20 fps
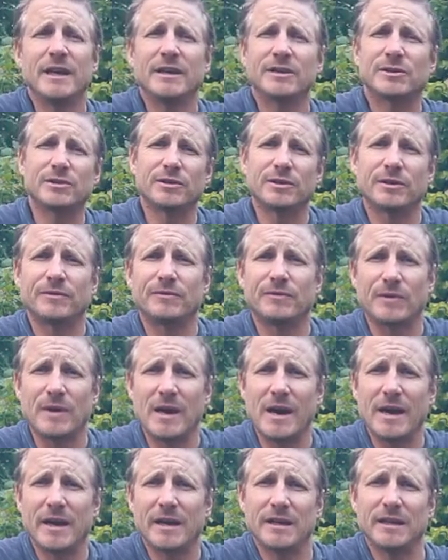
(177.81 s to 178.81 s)
certain
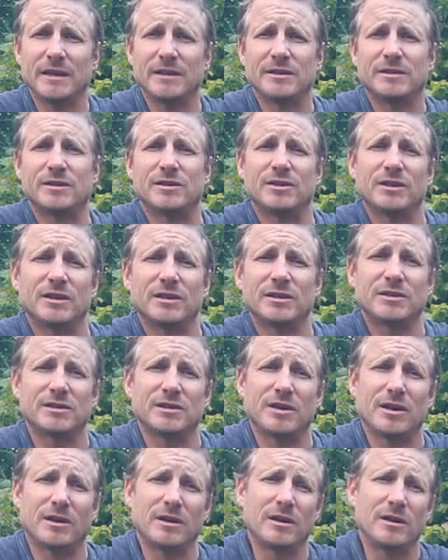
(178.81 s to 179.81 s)
varieties
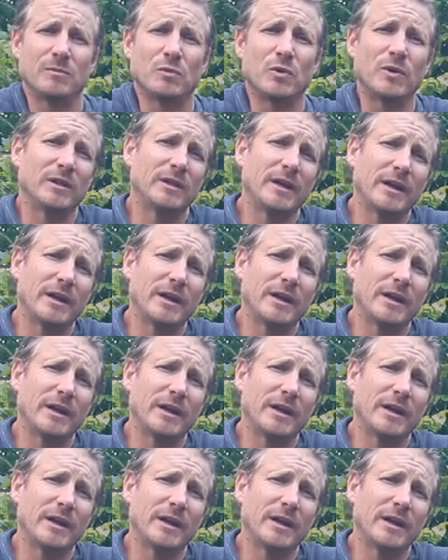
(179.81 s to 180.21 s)
just are more